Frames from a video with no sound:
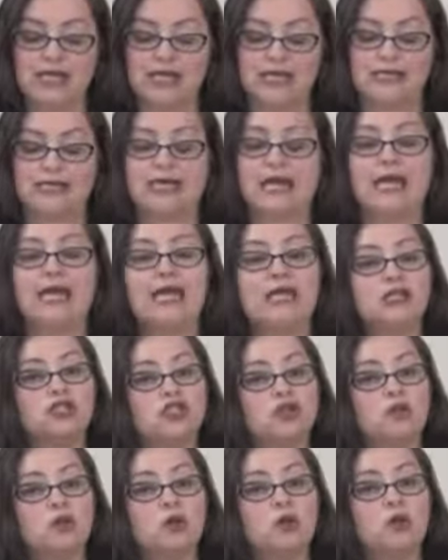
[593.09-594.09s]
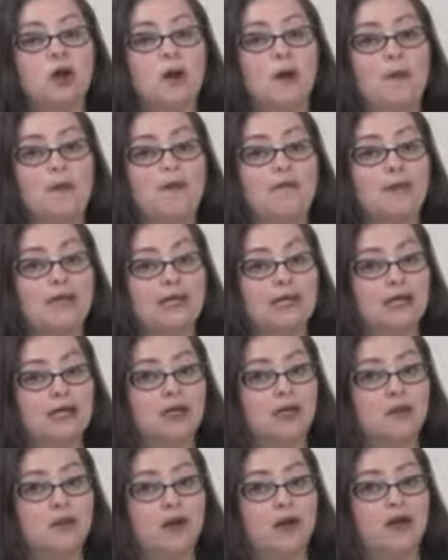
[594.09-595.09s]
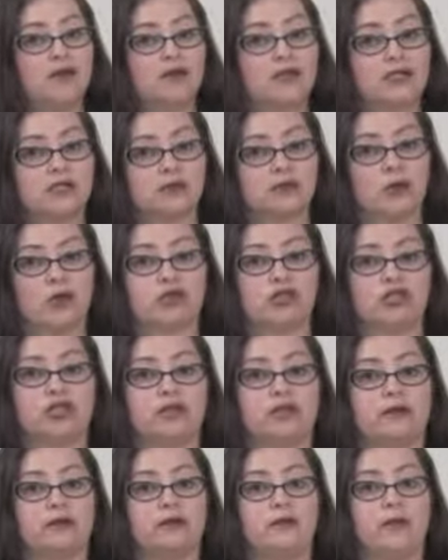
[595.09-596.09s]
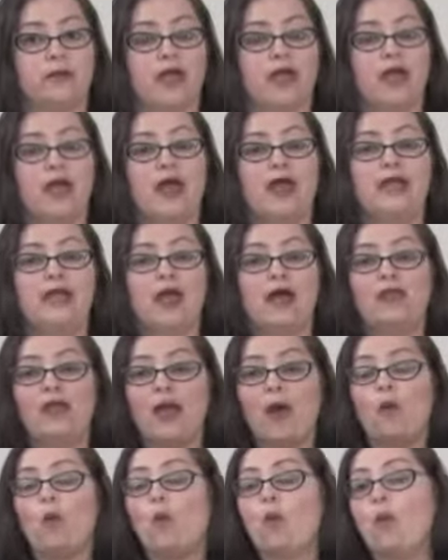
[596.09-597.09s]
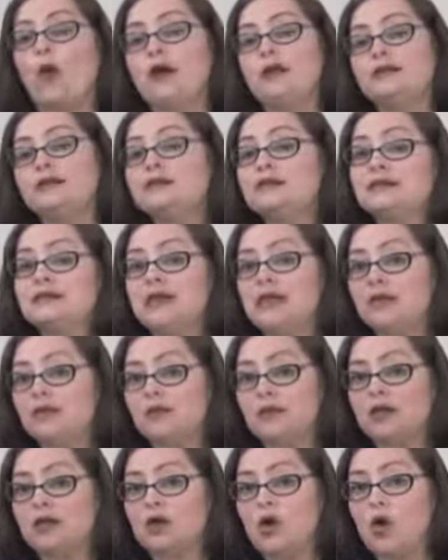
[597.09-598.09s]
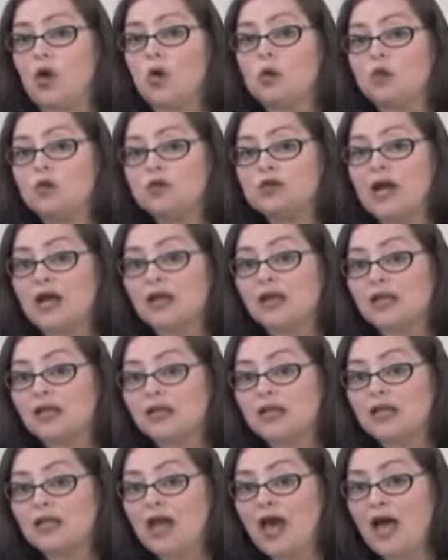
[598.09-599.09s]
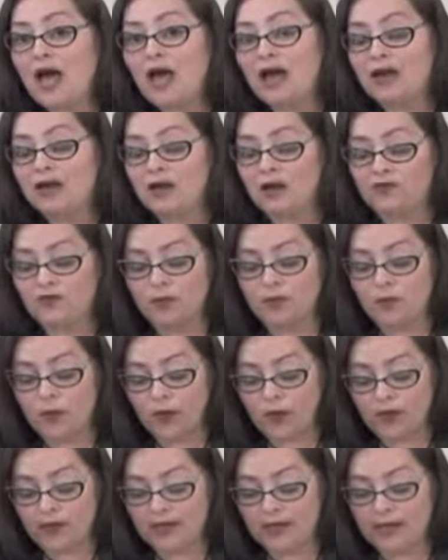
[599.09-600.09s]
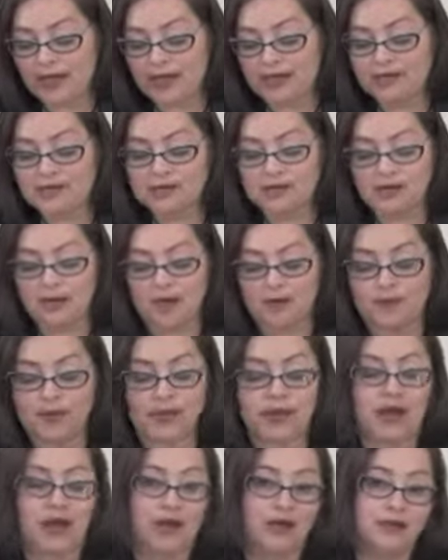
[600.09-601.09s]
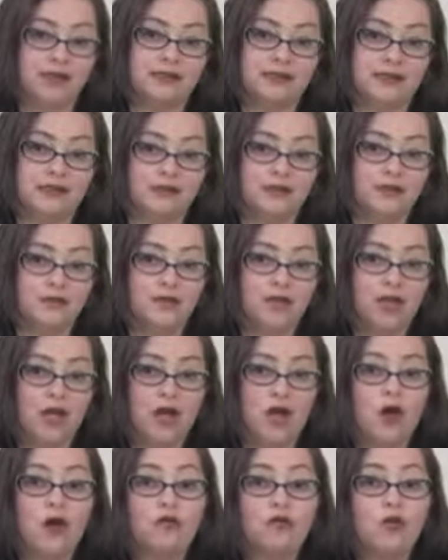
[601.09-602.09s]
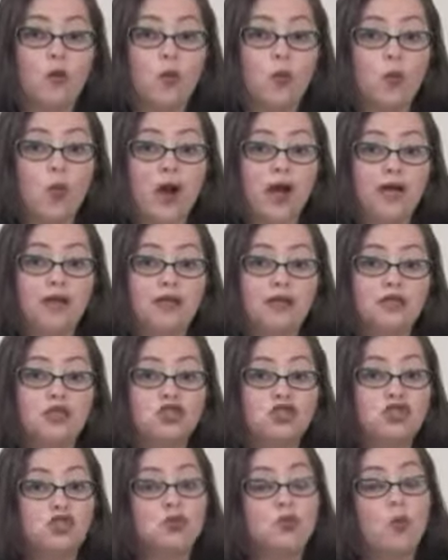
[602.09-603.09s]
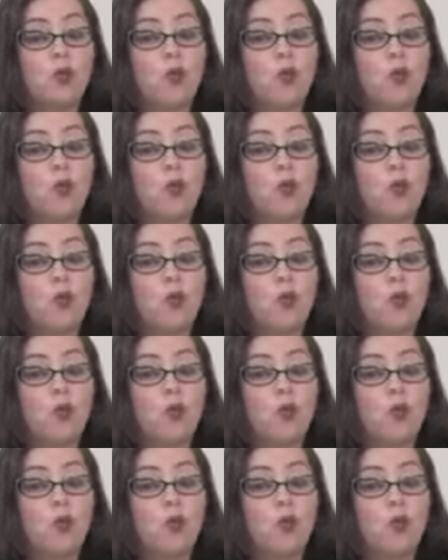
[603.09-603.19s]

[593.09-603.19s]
in a tangible medium of expression. Now that one statement holds a lot of important case law behind it. For one, just